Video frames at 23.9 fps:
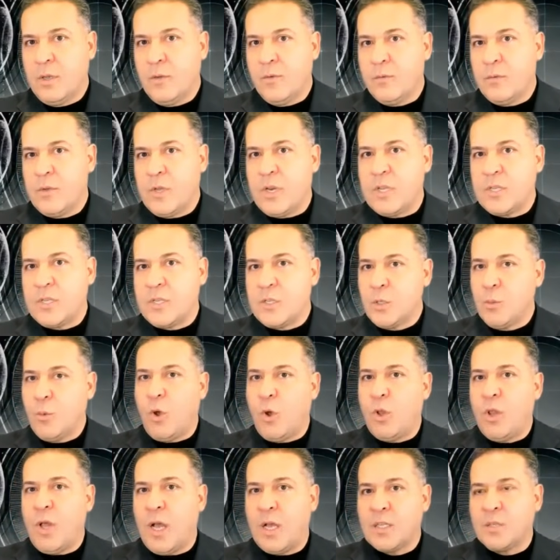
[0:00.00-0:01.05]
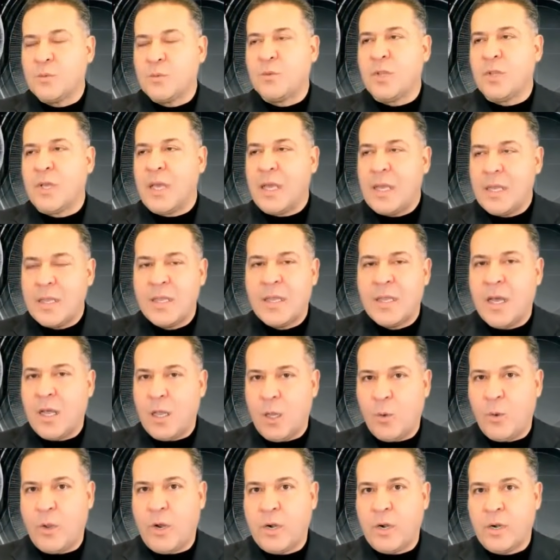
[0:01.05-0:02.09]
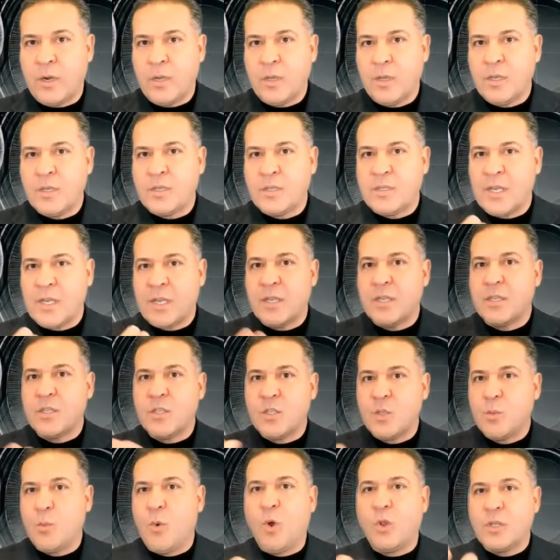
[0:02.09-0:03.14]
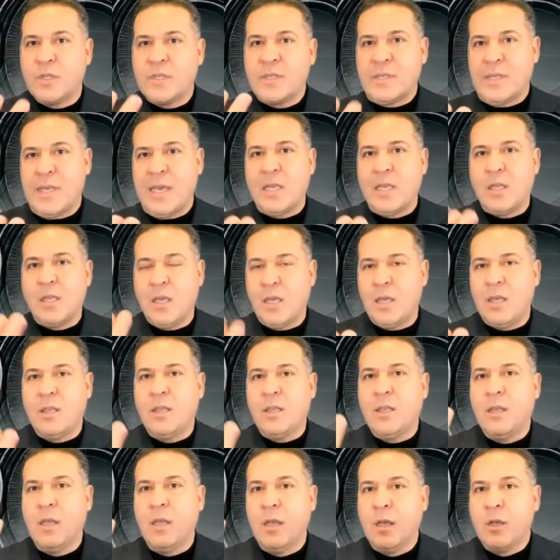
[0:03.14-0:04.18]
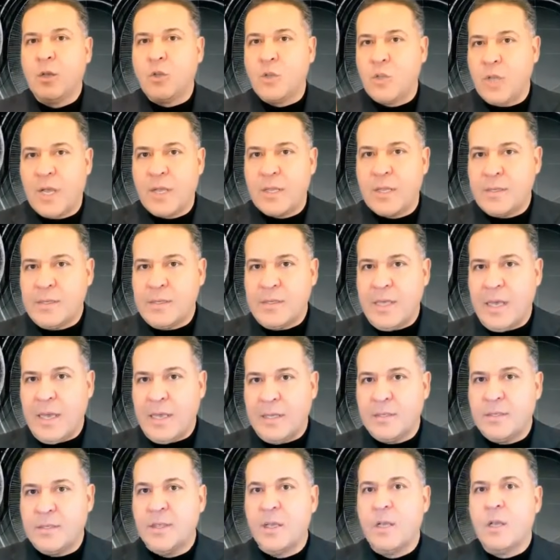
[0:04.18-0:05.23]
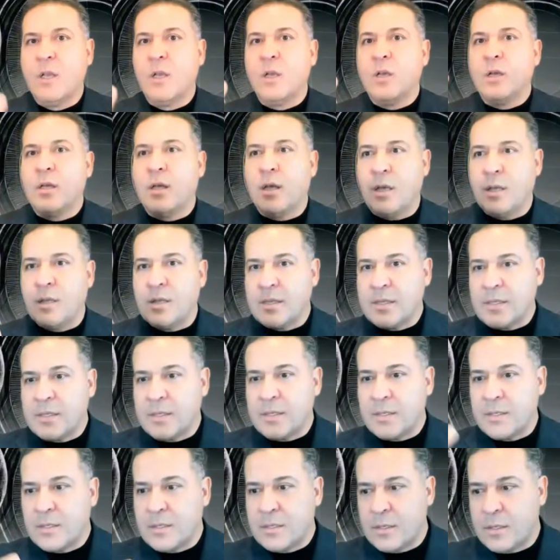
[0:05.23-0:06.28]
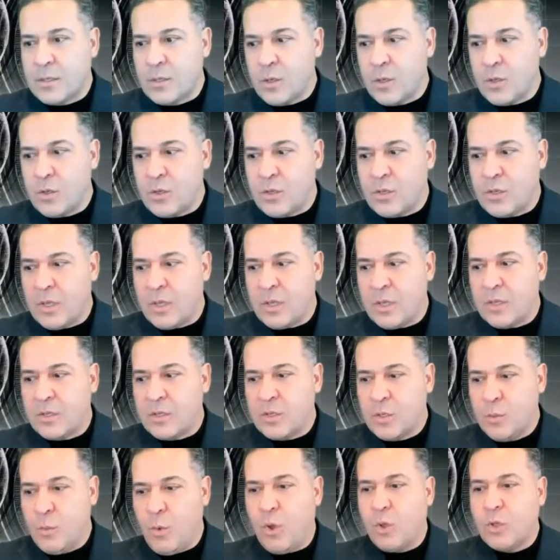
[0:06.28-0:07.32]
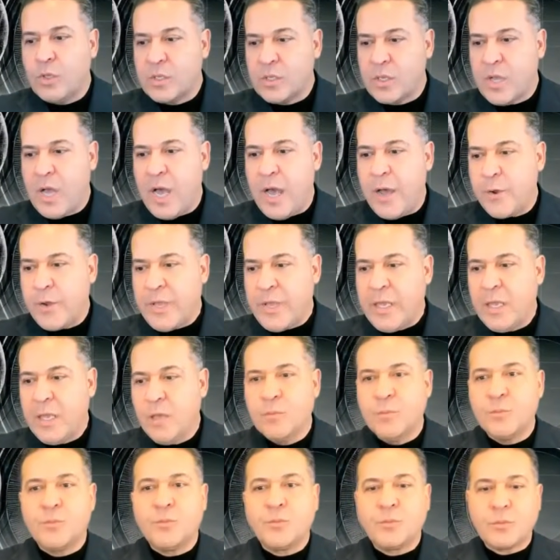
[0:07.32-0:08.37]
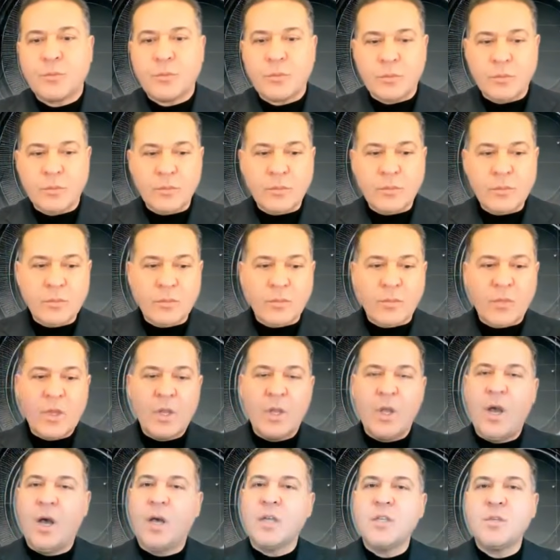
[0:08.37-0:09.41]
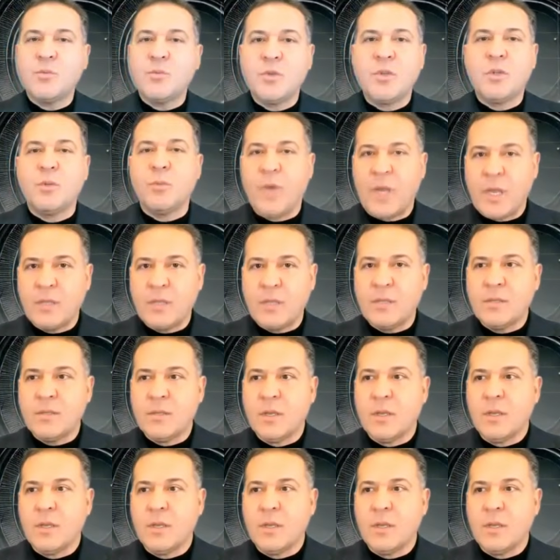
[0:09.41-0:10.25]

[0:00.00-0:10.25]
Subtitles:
In a small hospital in Delaware, the second smallest state in the United States, in the smallest county, hospital makes